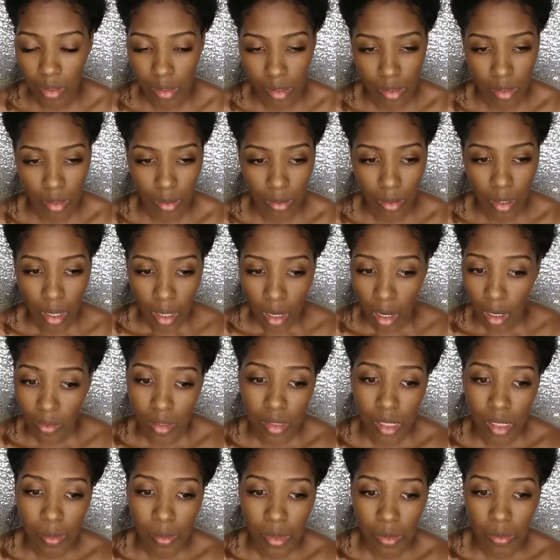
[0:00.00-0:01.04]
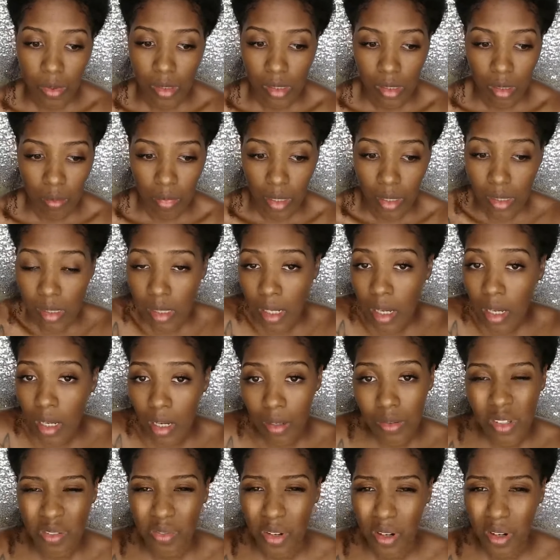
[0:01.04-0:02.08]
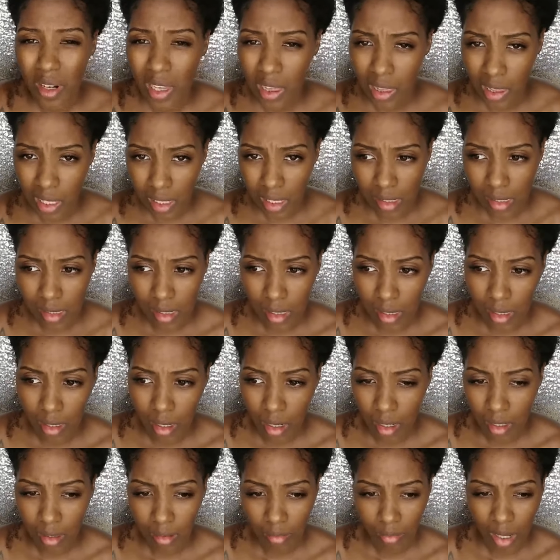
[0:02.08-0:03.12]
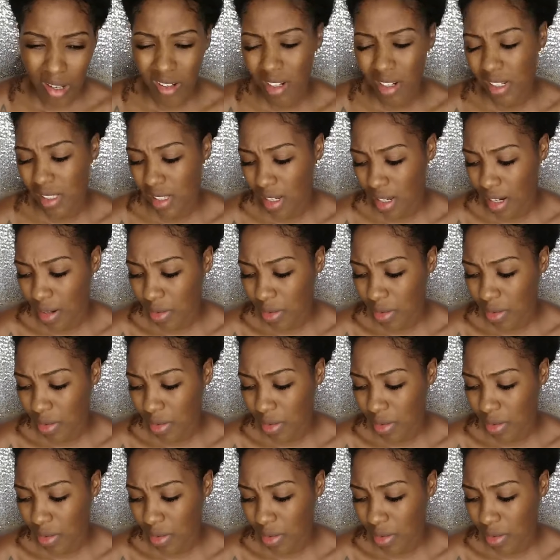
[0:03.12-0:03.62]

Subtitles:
So oftentimes it wasn't the best thing, and I was a very lazy, how can I say it?